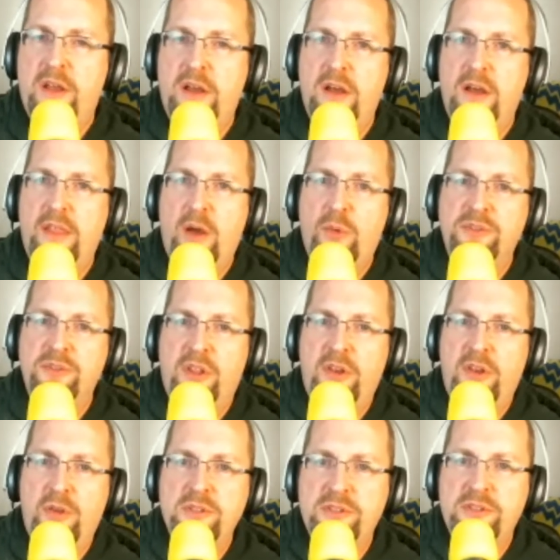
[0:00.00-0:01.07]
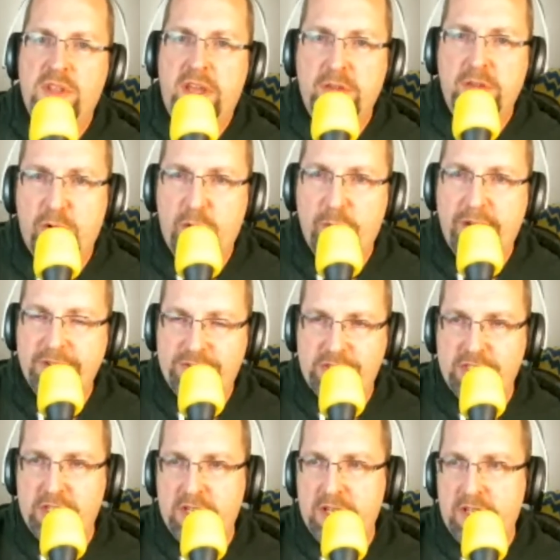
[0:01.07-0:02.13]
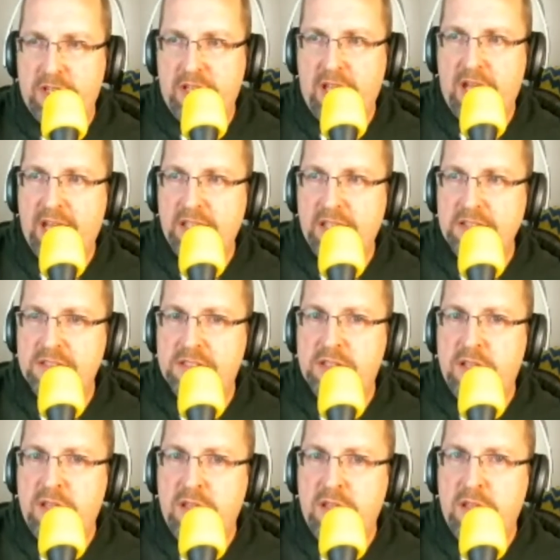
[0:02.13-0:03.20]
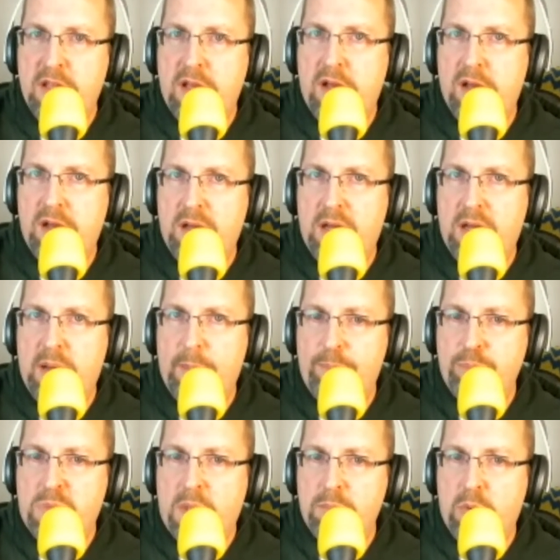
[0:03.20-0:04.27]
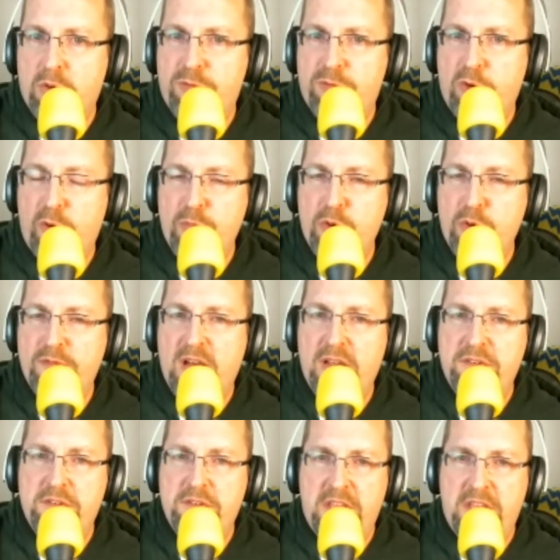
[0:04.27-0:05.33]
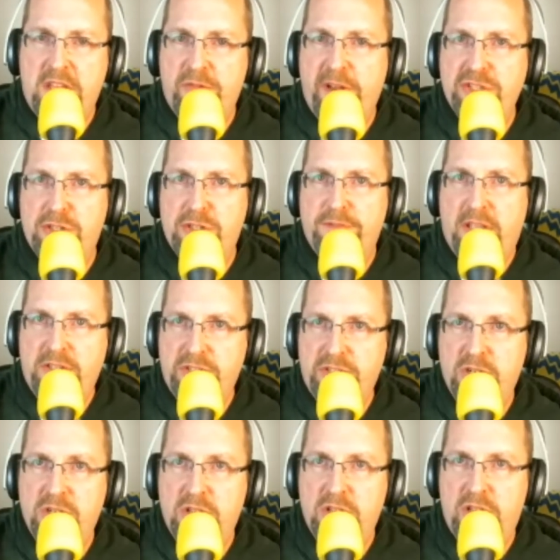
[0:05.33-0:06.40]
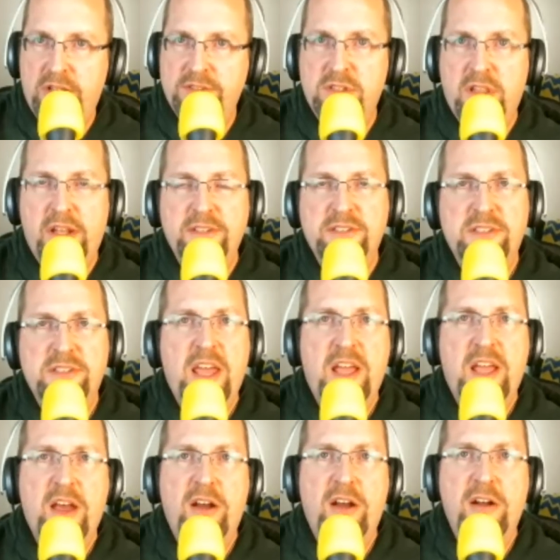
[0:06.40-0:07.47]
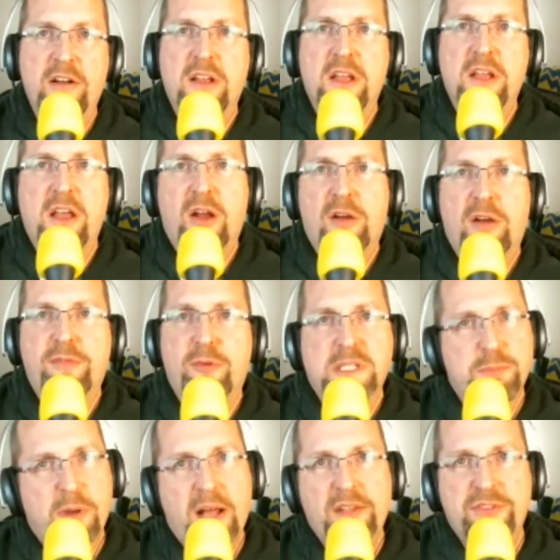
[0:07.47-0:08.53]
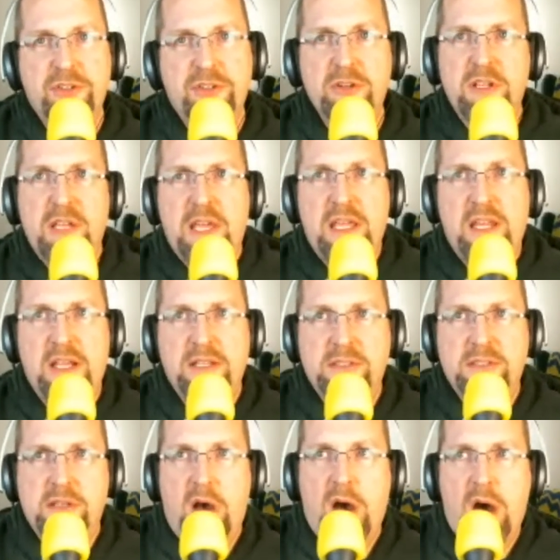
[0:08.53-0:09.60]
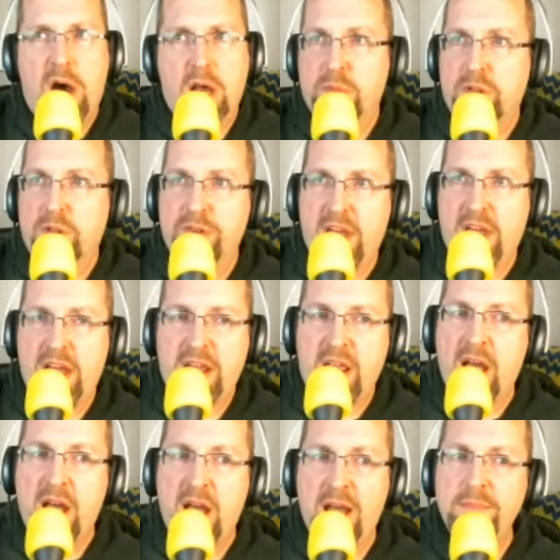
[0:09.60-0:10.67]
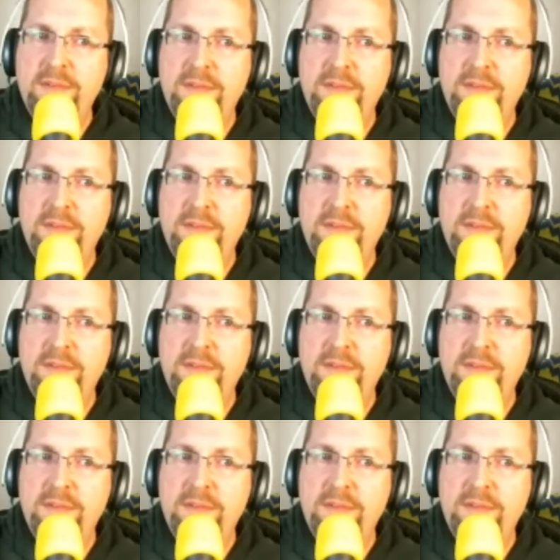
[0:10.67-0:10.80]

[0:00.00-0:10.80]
Uh, that was the news. Thank you very much, guys. Um, before we move on to the creature feature, let us let us thank our our first sponsor. It is Audible.com.